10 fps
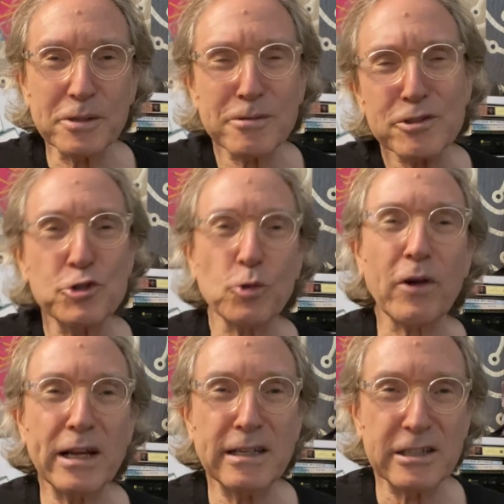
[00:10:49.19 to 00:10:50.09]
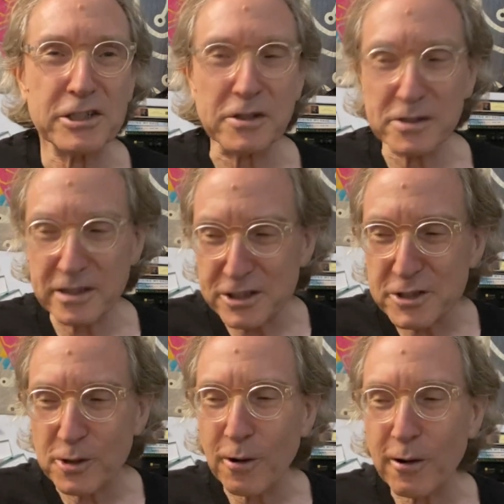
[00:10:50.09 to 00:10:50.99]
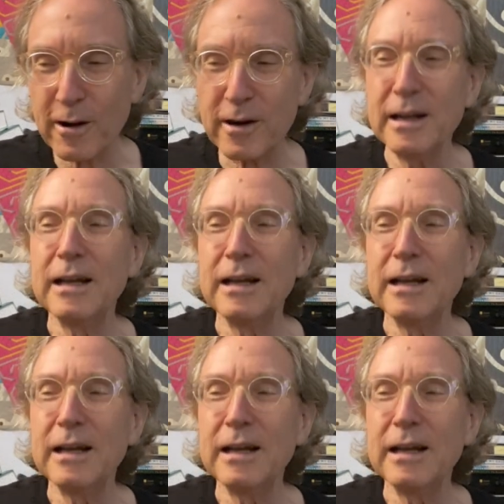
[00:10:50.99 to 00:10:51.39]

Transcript: They're enjoying each other. They just are.